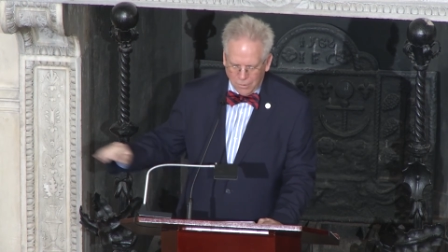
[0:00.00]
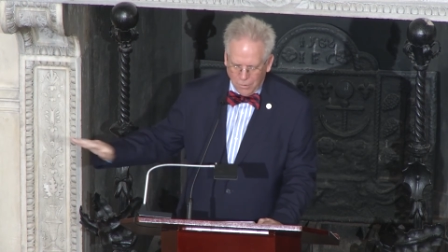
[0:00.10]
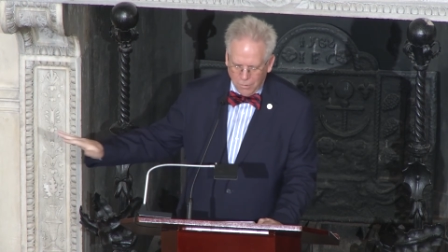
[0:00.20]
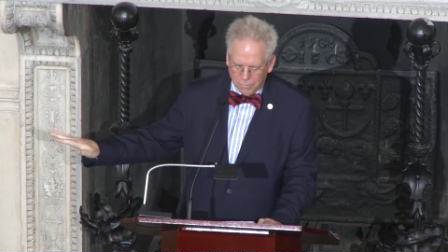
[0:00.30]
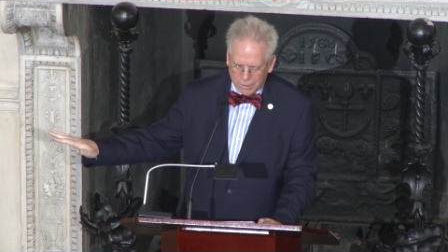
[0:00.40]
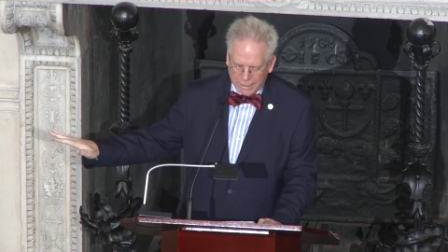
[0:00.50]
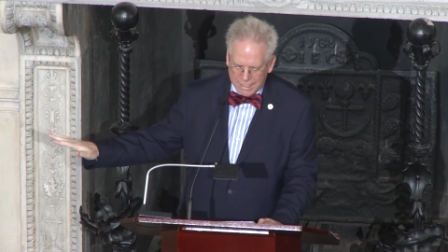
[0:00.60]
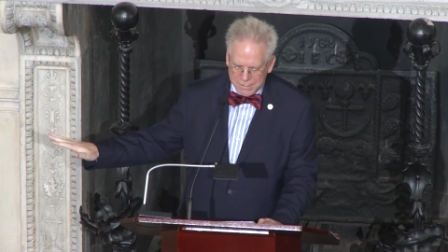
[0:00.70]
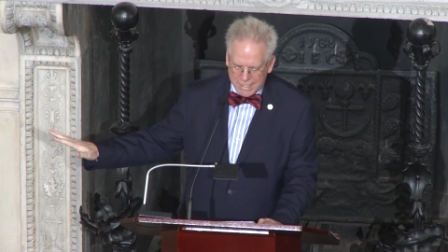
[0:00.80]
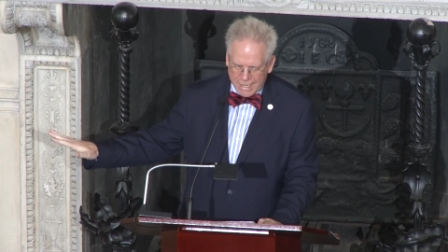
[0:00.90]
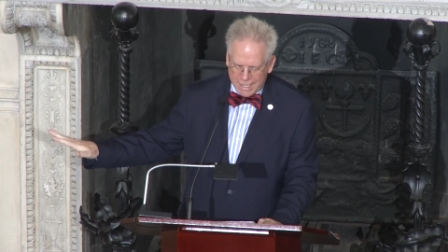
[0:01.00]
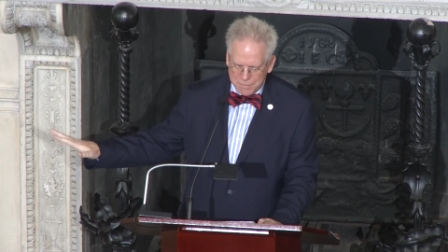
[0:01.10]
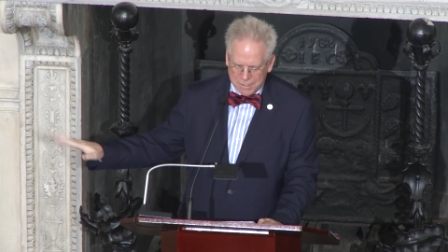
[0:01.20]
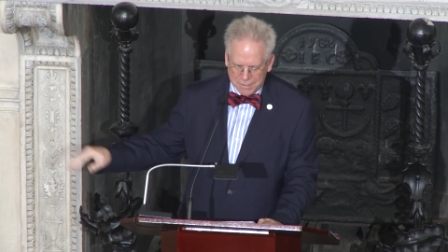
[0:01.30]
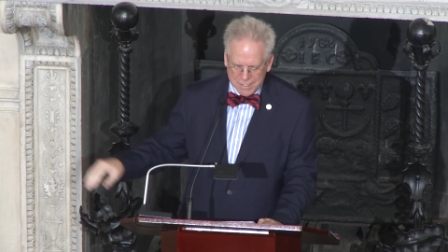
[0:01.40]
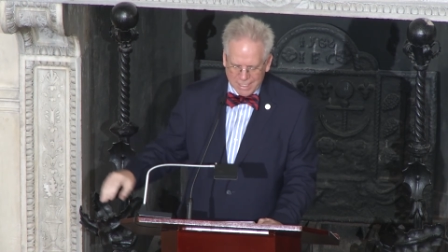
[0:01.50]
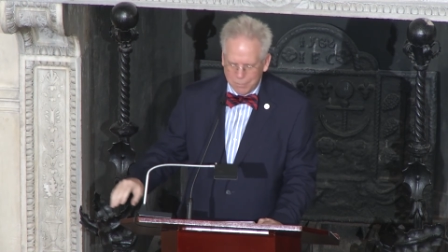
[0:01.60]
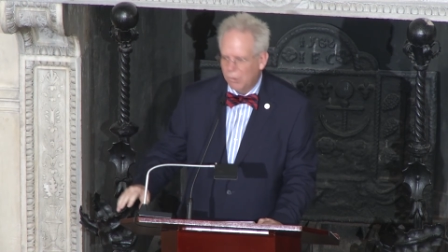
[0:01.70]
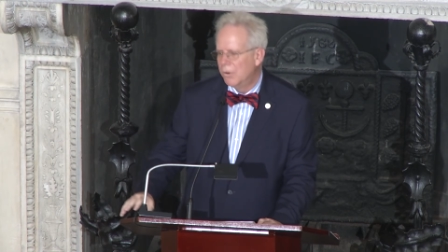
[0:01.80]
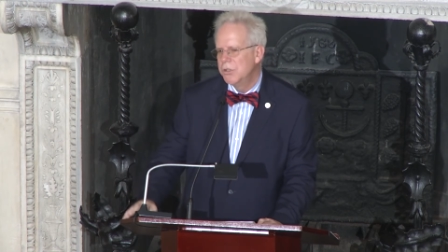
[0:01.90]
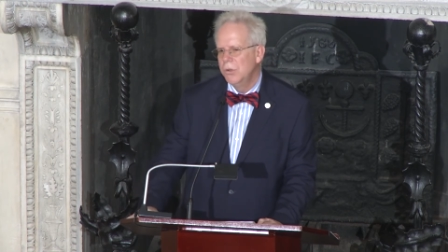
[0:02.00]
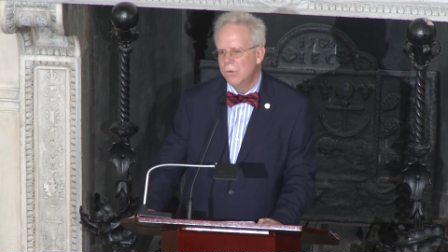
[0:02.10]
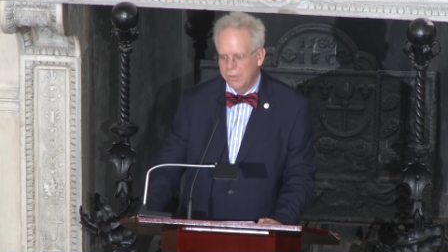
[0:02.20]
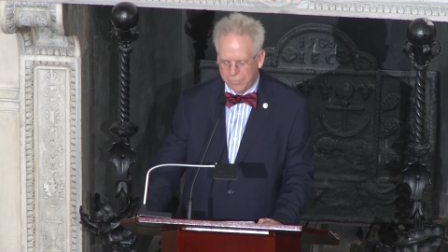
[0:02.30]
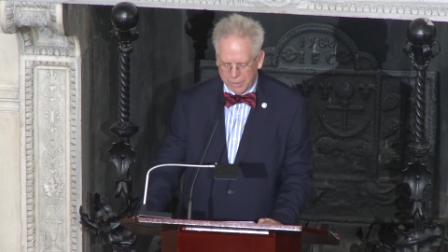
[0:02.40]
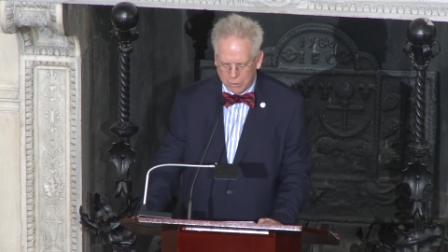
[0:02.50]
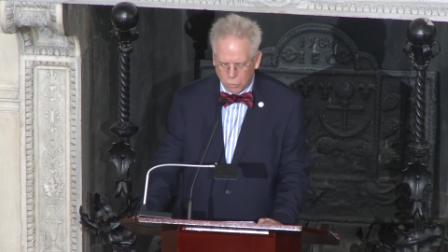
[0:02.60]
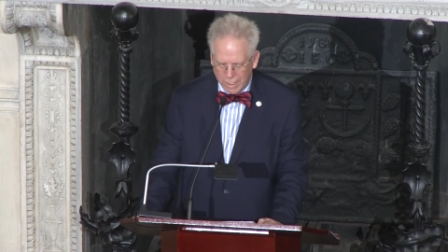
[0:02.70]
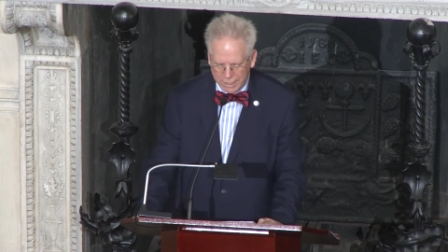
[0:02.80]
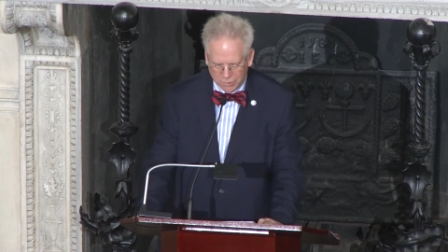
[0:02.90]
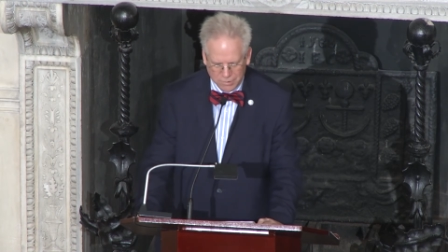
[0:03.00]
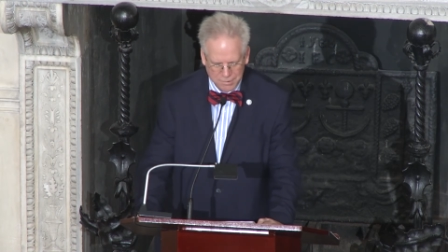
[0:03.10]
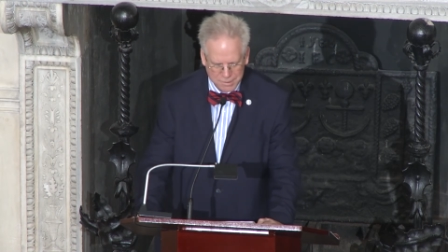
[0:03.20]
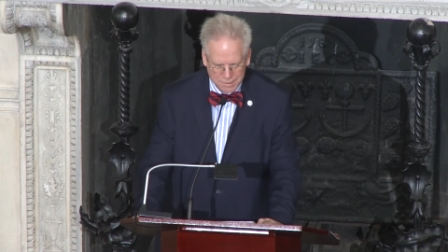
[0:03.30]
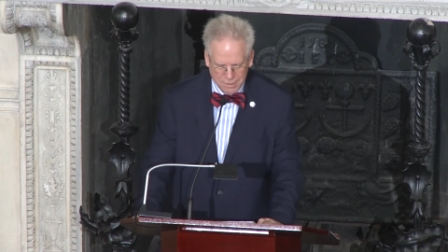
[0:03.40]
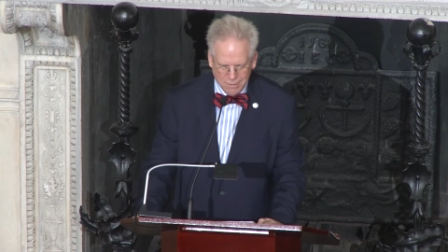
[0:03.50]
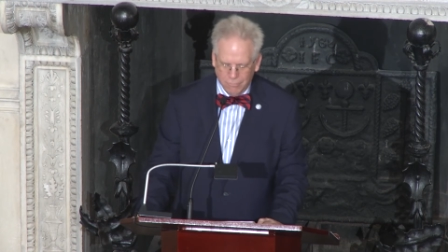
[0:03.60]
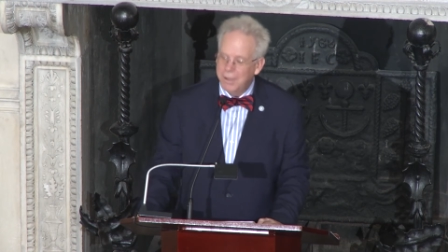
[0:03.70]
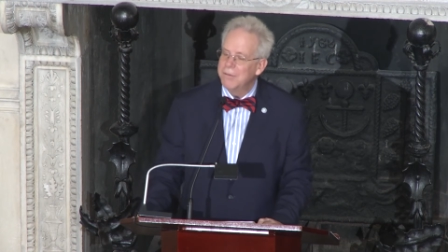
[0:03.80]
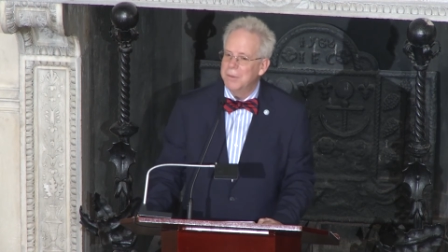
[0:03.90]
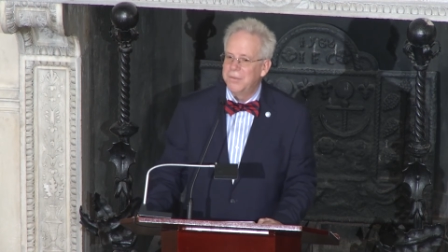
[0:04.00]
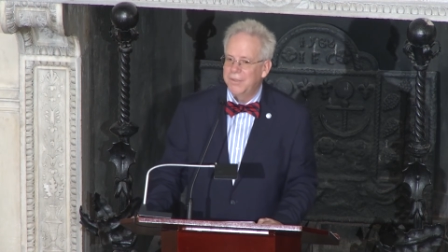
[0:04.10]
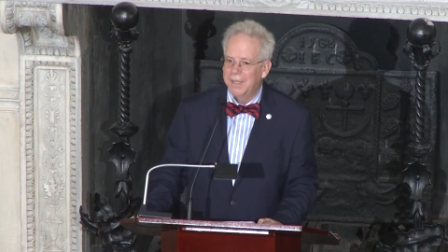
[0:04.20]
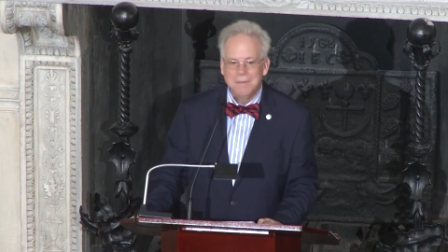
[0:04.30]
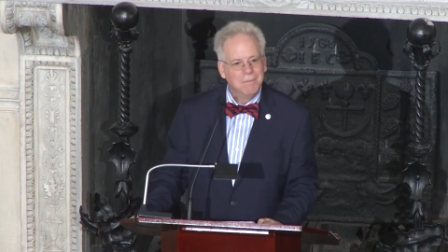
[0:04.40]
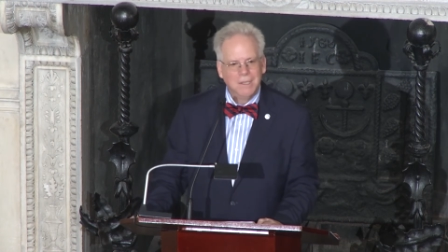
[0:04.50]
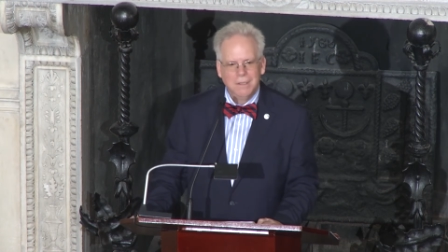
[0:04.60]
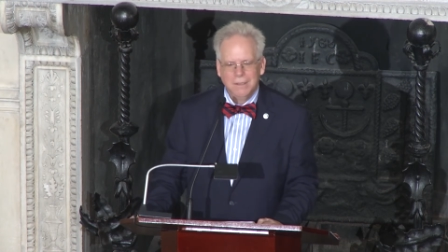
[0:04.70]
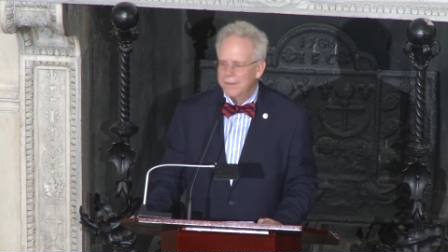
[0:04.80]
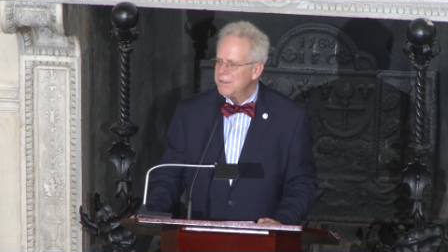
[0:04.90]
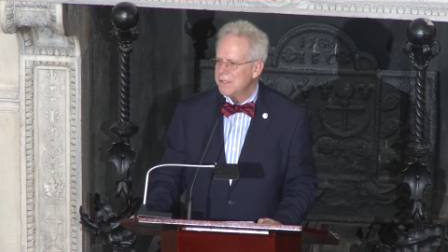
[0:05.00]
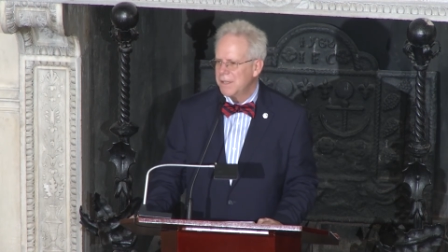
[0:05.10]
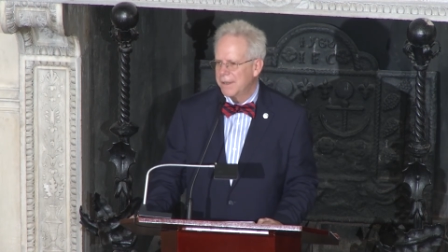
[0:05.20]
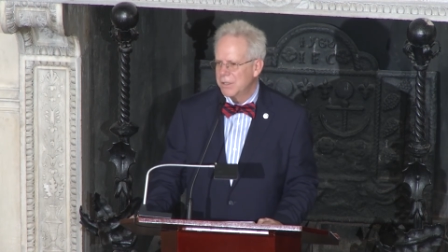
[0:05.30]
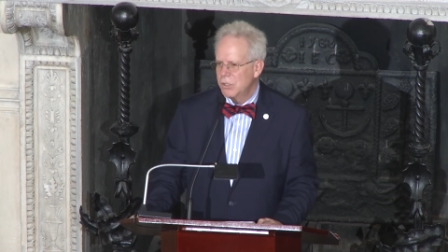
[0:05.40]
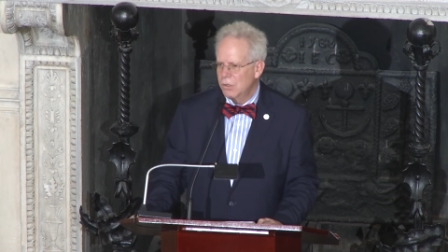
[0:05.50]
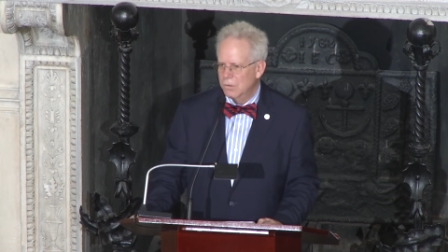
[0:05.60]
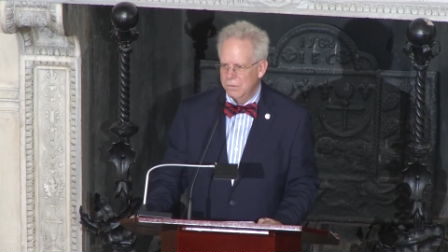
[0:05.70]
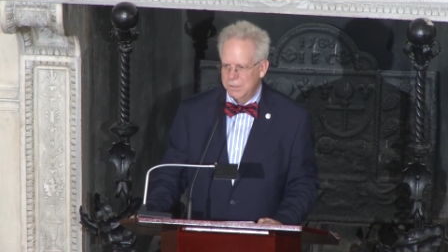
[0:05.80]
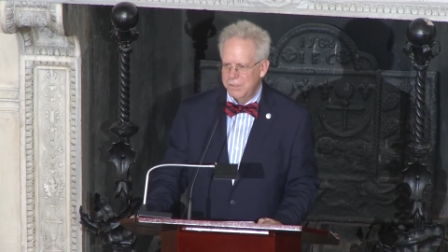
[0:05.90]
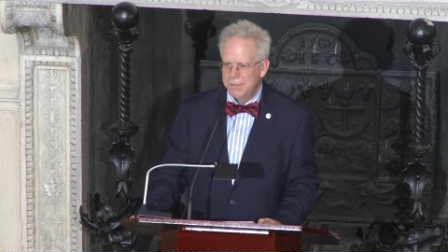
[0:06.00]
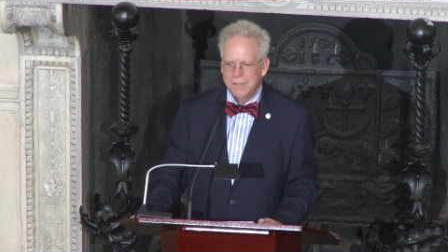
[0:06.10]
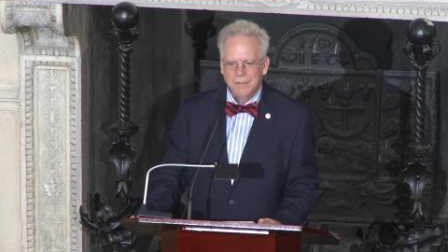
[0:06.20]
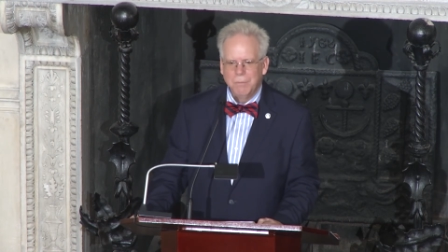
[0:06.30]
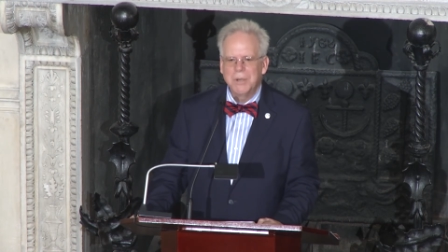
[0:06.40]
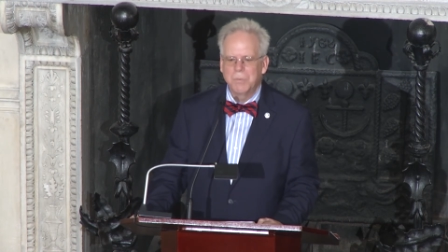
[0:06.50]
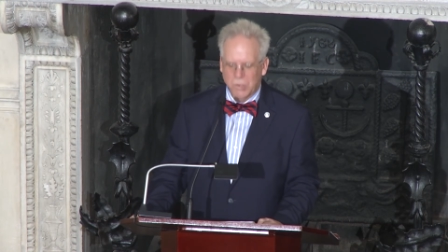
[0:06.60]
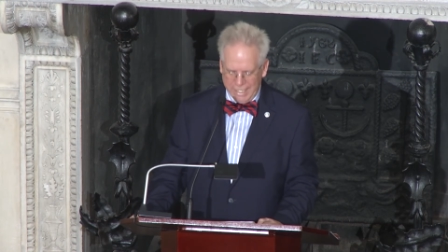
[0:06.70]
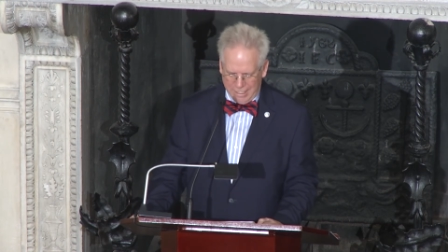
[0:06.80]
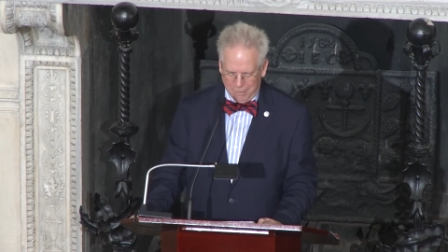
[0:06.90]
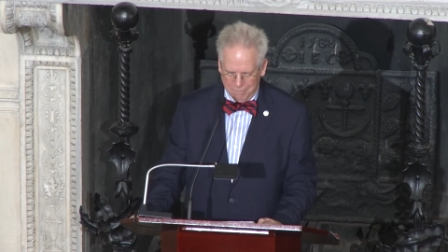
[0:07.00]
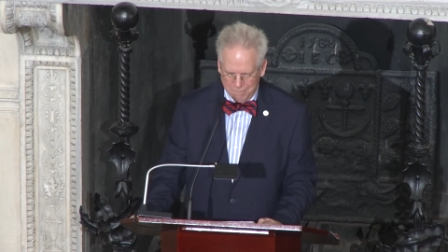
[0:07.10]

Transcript: Over against Adams at the table were 2 or 3 Quakers. One of them said, "This is not a toast, but a prayer.